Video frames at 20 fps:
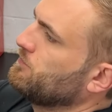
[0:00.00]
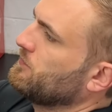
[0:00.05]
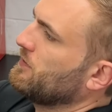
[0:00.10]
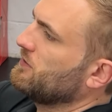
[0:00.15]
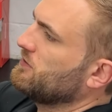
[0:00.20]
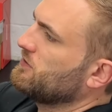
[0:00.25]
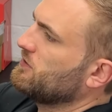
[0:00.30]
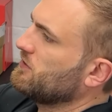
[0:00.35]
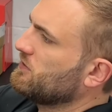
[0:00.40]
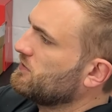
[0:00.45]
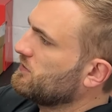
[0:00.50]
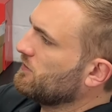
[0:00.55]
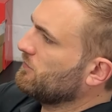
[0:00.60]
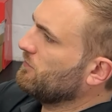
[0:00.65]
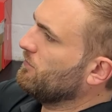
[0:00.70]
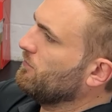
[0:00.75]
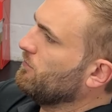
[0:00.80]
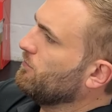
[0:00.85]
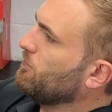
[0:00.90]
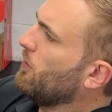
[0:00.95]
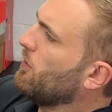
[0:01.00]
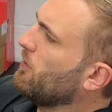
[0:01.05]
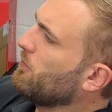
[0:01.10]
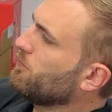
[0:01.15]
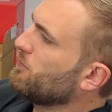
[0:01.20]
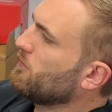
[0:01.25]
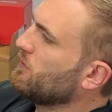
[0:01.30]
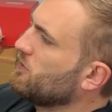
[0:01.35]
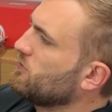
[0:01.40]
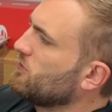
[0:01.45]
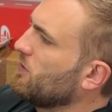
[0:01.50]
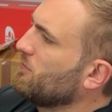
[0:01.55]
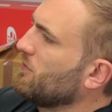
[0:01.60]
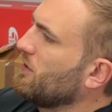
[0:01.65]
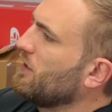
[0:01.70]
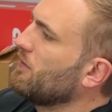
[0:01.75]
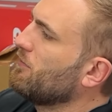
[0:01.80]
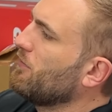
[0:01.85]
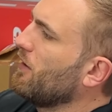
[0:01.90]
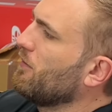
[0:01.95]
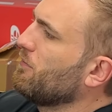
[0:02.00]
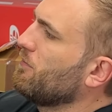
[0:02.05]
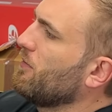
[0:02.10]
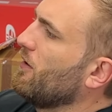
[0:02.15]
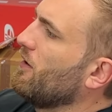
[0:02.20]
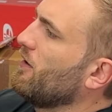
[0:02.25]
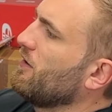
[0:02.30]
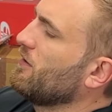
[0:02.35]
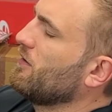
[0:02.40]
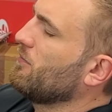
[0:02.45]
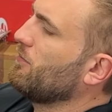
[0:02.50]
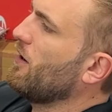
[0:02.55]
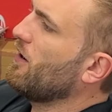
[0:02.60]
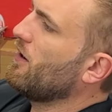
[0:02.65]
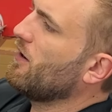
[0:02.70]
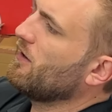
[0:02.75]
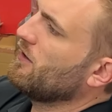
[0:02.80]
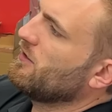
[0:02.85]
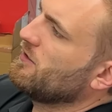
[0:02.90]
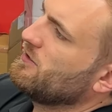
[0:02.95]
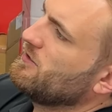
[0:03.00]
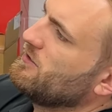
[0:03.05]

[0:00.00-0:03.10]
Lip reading: and just pop your trim clip up behind the part,